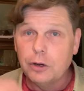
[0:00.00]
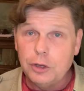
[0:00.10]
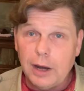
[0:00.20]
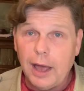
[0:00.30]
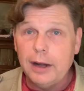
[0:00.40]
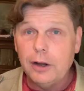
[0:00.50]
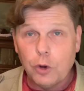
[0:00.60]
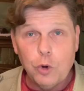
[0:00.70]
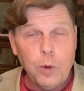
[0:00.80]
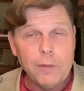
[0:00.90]
United
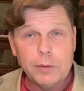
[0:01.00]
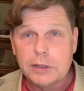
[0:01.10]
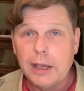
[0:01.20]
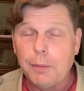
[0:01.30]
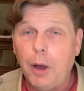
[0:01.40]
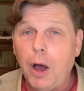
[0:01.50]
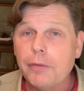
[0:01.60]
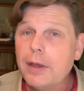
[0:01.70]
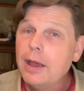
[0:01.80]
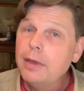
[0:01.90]
or whoever's laid them
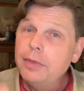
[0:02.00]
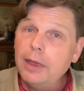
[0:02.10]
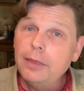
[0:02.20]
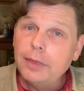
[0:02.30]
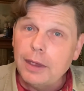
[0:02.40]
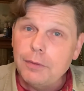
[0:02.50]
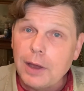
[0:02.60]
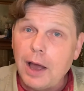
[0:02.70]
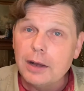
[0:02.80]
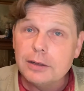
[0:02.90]
off, then they've
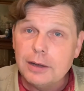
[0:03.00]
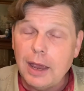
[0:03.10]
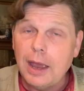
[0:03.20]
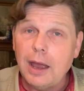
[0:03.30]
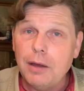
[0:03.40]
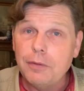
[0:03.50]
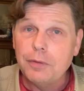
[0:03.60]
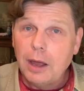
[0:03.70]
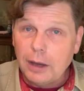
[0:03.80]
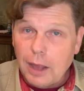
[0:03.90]
got to
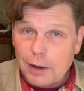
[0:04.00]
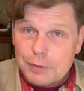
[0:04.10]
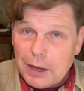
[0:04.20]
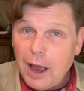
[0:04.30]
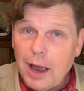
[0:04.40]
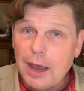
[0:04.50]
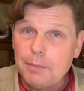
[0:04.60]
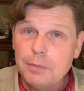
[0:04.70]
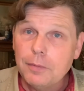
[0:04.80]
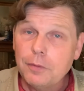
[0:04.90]
have a lot of
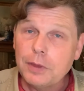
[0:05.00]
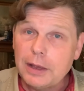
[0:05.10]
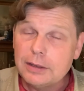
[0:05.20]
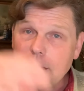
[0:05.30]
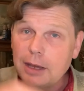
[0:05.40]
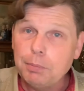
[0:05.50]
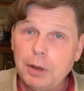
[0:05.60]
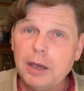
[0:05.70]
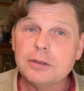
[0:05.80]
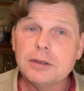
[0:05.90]
time for that to take
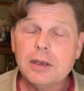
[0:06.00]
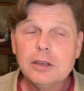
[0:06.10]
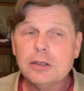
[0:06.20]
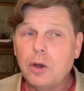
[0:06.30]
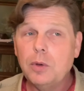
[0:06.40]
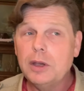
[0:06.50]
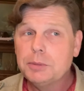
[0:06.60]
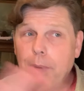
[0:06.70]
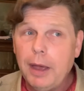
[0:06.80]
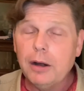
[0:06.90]
place. So it's
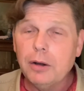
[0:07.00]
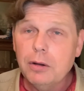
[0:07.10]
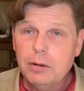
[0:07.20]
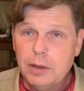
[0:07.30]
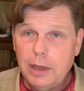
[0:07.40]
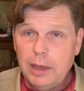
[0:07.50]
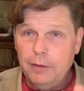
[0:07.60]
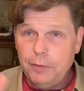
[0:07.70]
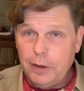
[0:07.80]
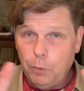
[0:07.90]
better
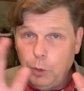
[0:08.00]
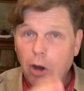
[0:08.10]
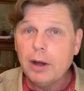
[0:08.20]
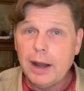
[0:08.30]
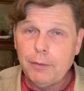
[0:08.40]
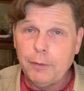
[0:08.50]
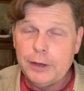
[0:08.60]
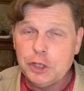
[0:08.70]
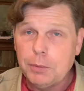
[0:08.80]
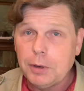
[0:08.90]
if we are going to have a
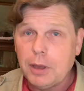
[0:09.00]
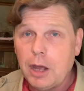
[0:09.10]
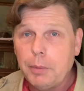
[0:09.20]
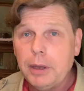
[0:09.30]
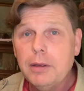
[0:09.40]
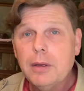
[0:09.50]
V-shaped economy